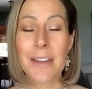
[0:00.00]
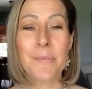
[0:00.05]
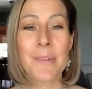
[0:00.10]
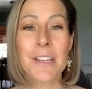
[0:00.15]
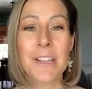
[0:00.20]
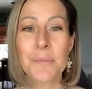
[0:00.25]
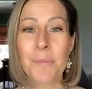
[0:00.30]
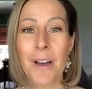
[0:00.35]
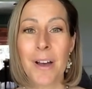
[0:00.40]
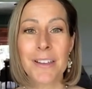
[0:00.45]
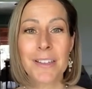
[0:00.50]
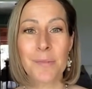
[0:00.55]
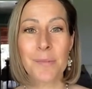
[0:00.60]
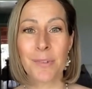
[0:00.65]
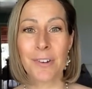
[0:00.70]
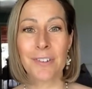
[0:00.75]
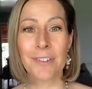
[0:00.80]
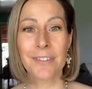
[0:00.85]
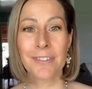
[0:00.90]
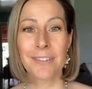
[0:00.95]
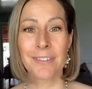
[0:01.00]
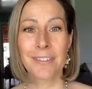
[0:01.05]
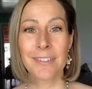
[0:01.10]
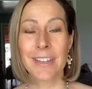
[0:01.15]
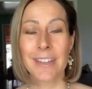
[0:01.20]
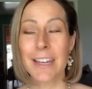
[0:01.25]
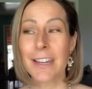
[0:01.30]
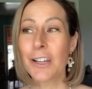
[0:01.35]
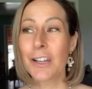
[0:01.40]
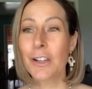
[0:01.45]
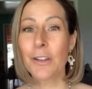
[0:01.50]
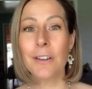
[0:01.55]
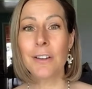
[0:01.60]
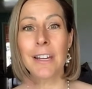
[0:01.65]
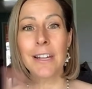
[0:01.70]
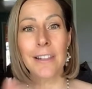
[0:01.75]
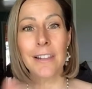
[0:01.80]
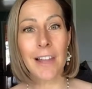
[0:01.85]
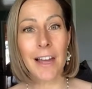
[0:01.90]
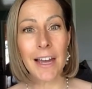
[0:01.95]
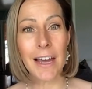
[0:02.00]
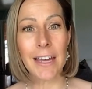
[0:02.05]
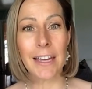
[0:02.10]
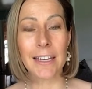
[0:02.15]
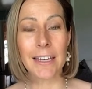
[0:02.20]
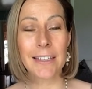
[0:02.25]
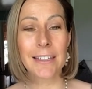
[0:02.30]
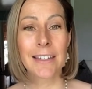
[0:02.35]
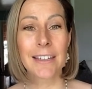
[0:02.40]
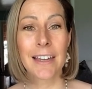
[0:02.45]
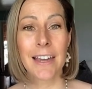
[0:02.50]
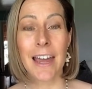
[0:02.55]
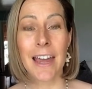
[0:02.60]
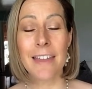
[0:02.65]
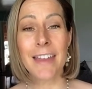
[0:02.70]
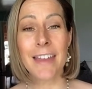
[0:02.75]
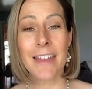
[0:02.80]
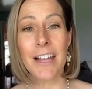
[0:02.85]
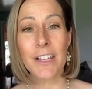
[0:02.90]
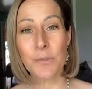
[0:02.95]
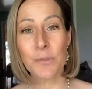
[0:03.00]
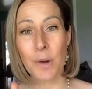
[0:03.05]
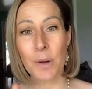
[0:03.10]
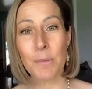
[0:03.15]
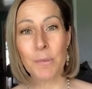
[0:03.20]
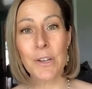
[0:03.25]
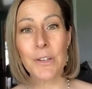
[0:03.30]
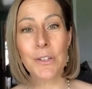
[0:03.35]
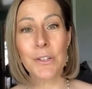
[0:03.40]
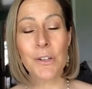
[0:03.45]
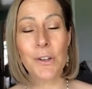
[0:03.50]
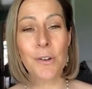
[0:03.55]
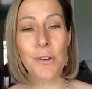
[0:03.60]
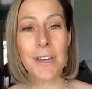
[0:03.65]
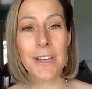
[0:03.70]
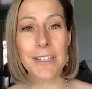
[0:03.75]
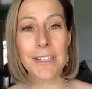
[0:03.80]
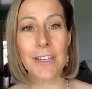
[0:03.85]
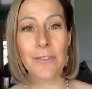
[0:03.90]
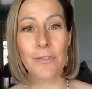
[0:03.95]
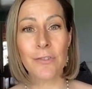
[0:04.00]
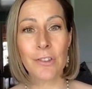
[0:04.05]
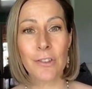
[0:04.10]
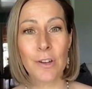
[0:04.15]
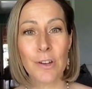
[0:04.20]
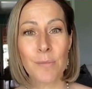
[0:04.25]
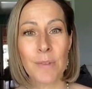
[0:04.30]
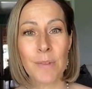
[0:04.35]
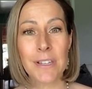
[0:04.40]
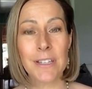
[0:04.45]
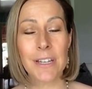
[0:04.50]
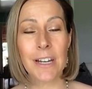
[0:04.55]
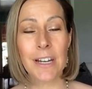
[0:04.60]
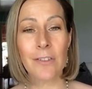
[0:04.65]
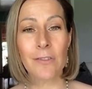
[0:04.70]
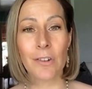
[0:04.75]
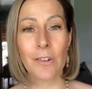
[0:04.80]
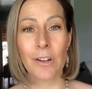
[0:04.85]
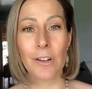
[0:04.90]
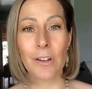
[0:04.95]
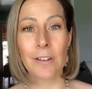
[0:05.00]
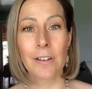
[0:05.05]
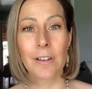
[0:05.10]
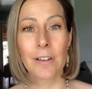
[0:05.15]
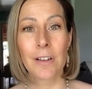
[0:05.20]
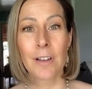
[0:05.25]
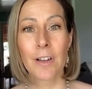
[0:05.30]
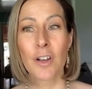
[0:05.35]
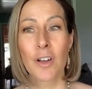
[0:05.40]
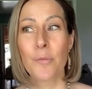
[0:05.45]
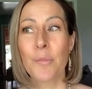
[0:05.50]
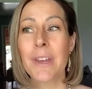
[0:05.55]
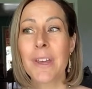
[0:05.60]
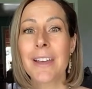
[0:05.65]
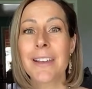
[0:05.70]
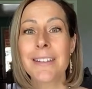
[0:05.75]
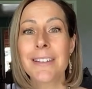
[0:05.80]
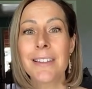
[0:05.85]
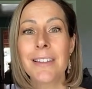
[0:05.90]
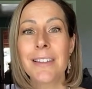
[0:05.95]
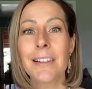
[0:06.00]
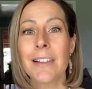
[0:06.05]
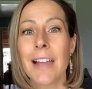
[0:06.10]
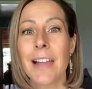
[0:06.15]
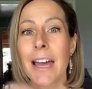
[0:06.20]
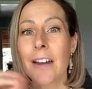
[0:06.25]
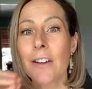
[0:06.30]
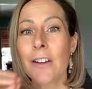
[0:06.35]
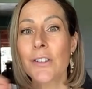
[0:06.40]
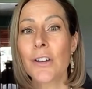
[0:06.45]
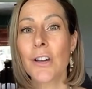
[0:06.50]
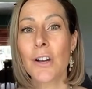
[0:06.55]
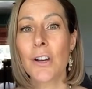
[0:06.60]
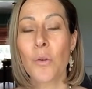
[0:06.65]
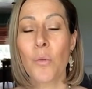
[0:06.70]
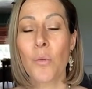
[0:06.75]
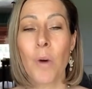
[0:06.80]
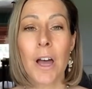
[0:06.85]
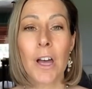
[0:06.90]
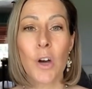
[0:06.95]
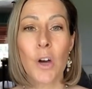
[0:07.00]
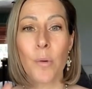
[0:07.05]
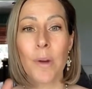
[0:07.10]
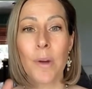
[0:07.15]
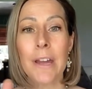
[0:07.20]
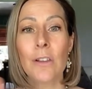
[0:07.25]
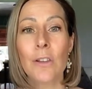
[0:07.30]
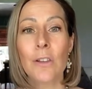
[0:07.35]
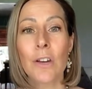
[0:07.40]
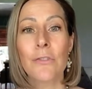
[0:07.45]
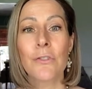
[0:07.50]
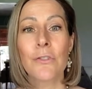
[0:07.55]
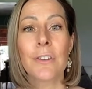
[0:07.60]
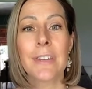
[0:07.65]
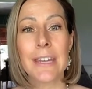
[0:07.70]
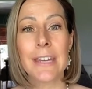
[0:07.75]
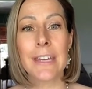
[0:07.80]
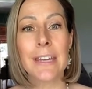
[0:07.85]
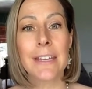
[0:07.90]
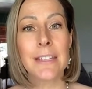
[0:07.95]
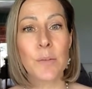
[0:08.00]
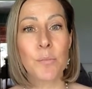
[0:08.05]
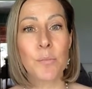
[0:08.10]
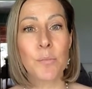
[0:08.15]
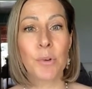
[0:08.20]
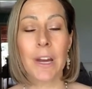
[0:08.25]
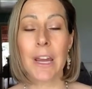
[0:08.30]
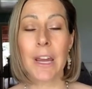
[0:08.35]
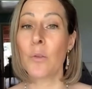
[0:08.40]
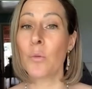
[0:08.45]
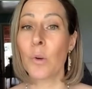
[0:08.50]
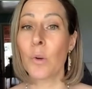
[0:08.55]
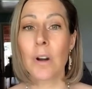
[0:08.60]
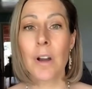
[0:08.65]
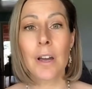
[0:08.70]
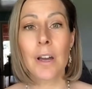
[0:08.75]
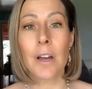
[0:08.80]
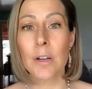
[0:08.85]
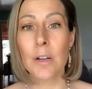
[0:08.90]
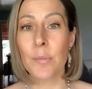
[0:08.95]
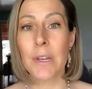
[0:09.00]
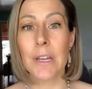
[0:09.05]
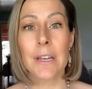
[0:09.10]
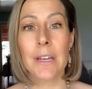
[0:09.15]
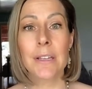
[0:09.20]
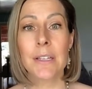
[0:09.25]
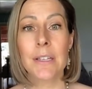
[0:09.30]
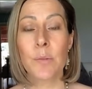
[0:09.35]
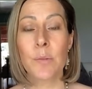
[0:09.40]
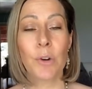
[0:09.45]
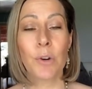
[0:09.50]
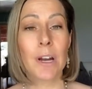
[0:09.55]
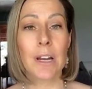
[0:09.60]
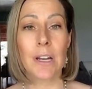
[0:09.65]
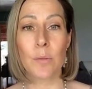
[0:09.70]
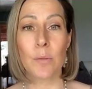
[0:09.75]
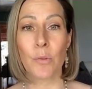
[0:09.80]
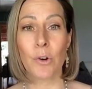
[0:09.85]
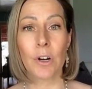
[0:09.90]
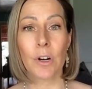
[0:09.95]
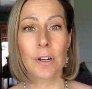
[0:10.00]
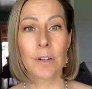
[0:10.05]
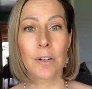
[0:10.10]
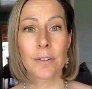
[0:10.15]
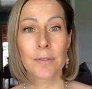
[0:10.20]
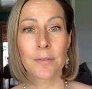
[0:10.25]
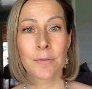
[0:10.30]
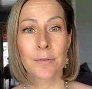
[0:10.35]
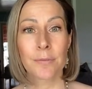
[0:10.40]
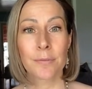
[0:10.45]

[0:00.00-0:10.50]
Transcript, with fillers: Any means possible, including yeah. lying. And that's why we use a no kissing for three months dating rule. Because the liars are going to walk away and look for the easy prey, and we're not going to be easy prey anymore.